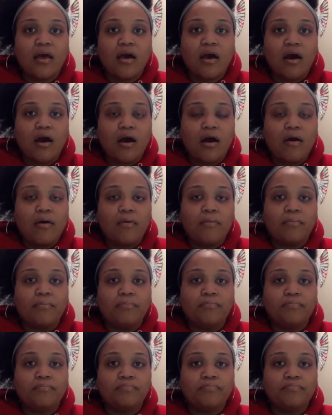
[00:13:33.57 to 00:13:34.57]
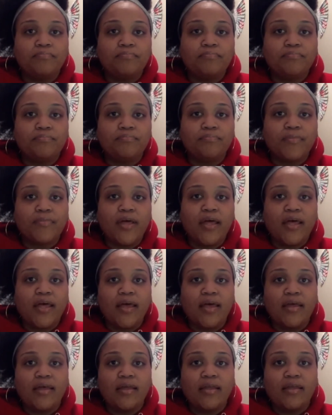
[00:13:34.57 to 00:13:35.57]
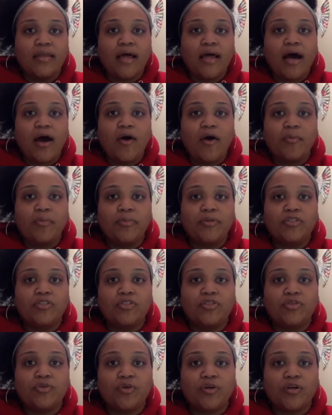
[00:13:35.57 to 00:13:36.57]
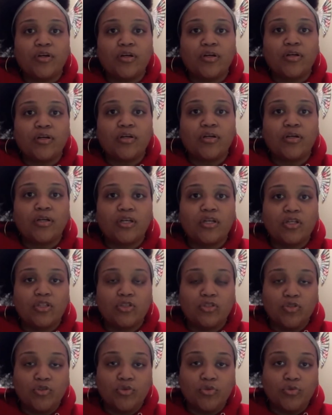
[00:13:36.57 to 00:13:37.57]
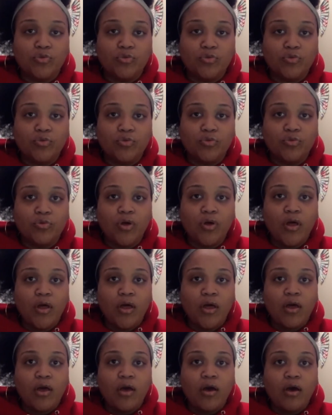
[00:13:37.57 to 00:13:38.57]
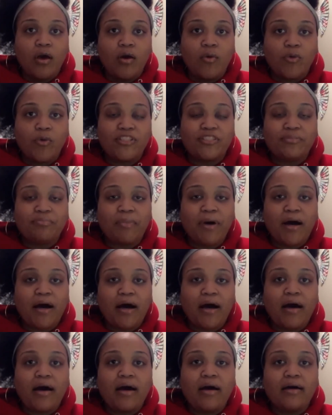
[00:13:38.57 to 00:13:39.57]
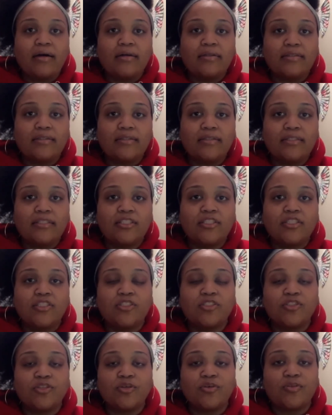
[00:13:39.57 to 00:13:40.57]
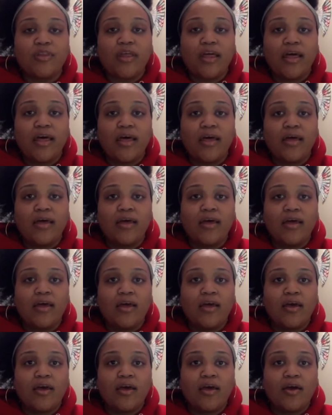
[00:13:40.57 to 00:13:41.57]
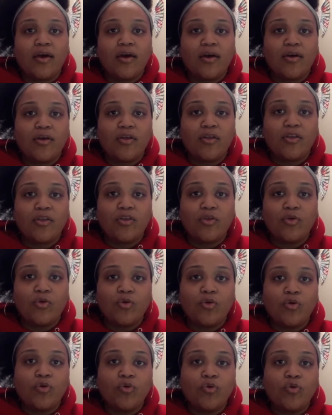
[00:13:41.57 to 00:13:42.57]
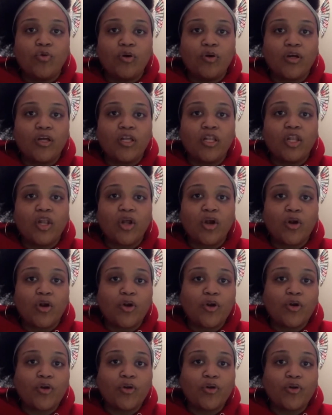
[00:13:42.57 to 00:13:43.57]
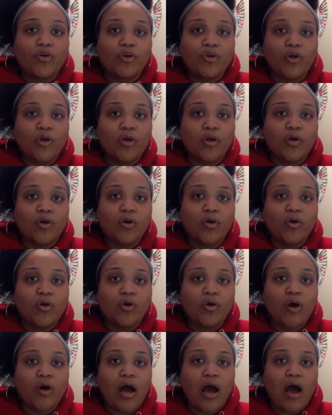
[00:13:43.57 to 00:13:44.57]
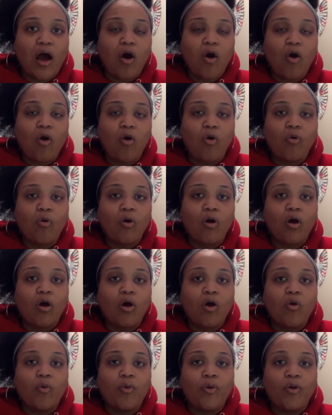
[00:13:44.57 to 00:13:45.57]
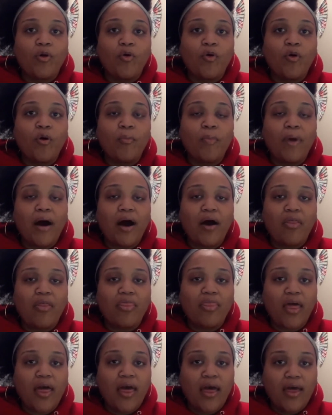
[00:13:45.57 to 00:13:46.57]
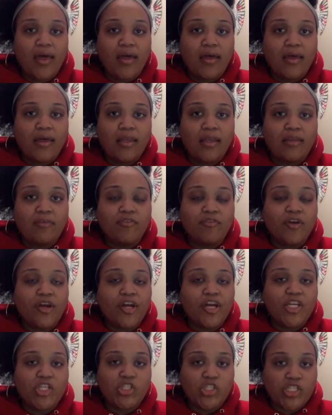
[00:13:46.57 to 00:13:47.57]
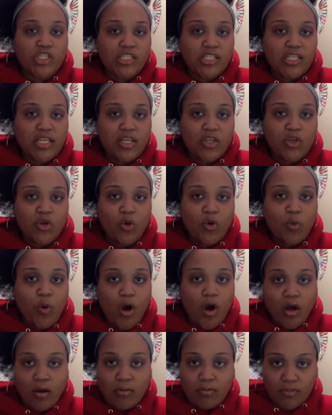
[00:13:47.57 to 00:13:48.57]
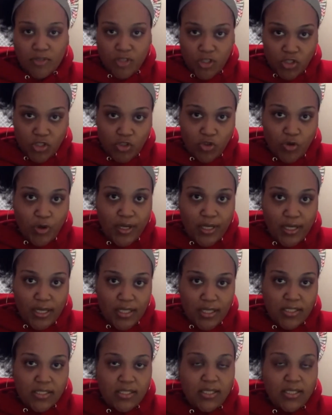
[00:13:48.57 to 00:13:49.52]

and I'll be sure to respond so that you can learn how we go about that. And if you're interested, you're welcome to join us.